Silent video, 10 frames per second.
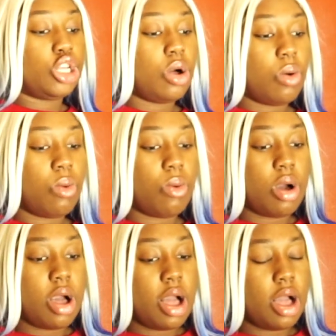So
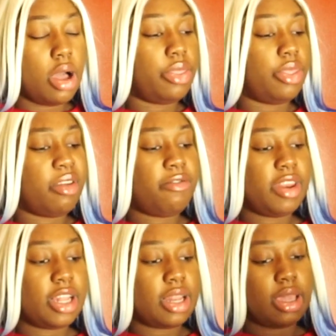
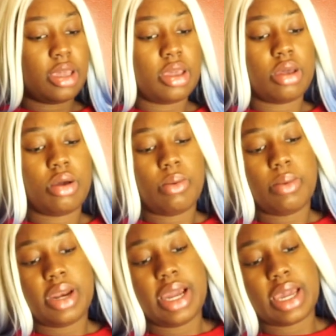definitely
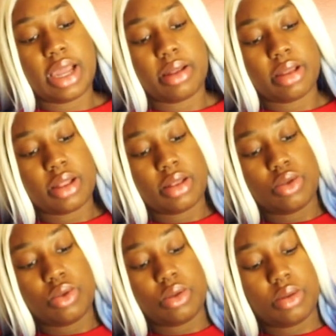when I get
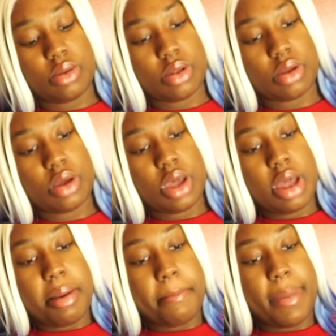
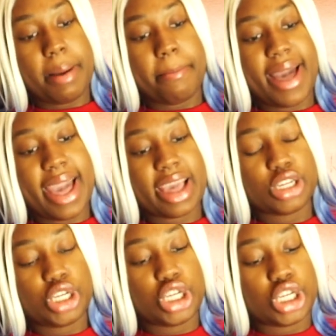my bag
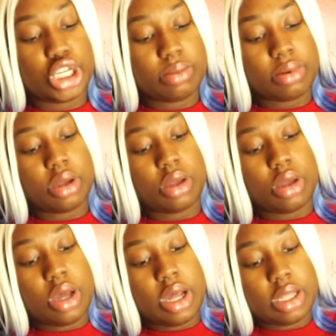shipped,
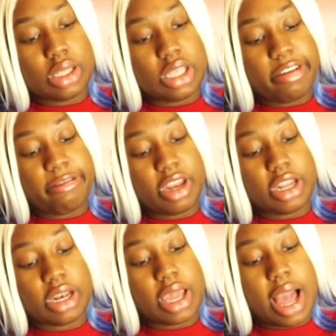
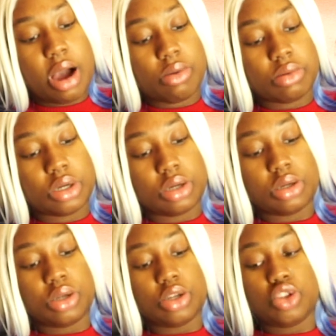definitely I will
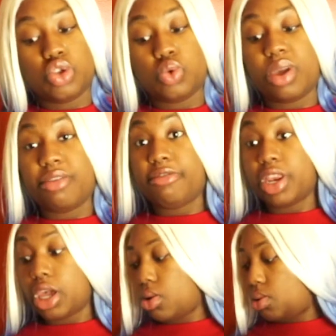do a
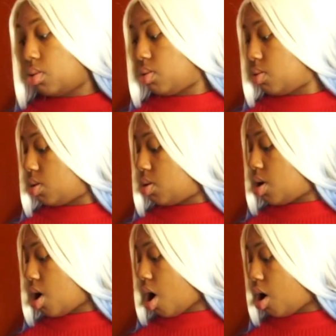video
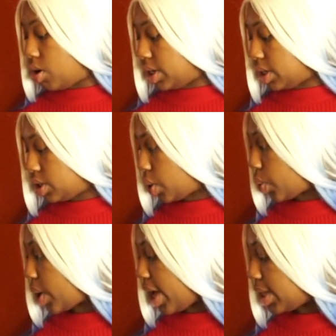on it so
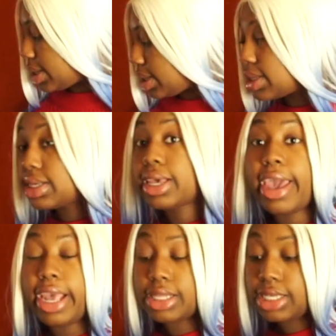you guys
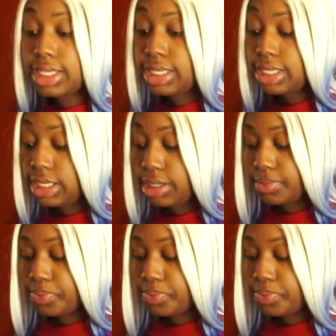can see.